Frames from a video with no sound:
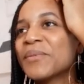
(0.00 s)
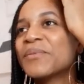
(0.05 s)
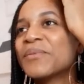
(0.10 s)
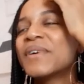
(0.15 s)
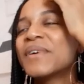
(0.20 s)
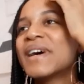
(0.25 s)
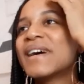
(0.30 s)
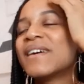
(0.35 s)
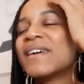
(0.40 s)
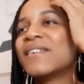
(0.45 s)

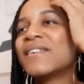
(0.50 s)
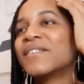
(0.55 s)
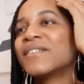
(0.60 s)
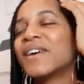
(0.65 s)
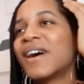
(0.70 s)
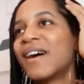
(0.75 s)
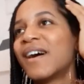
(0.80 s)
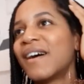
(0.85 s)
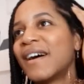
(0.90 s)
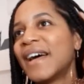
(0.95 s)
Well,
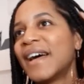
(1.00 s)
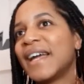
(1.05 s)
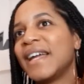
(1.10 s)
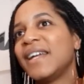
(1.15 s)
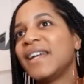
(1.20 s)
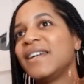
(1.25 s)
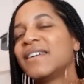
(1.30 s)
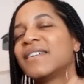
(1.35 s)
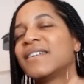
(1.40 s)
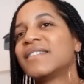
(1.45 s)

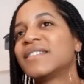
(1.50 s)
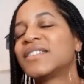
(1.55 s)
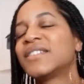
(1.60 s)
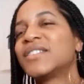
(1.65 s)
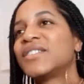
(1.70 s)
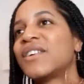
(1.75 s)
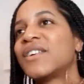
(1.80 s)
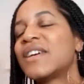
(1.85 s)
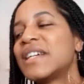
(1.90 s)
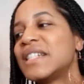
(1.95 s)
I
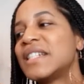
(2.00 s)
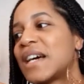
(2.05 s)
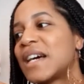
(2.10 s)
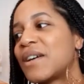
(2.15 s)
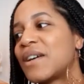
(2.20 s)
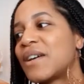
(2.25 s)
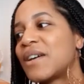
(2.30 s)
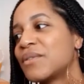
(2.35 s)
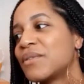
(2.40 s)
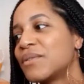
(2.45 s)
started
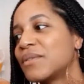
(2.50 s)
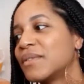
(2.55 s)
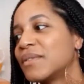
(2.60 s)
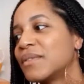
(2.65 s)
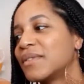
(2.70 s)
out,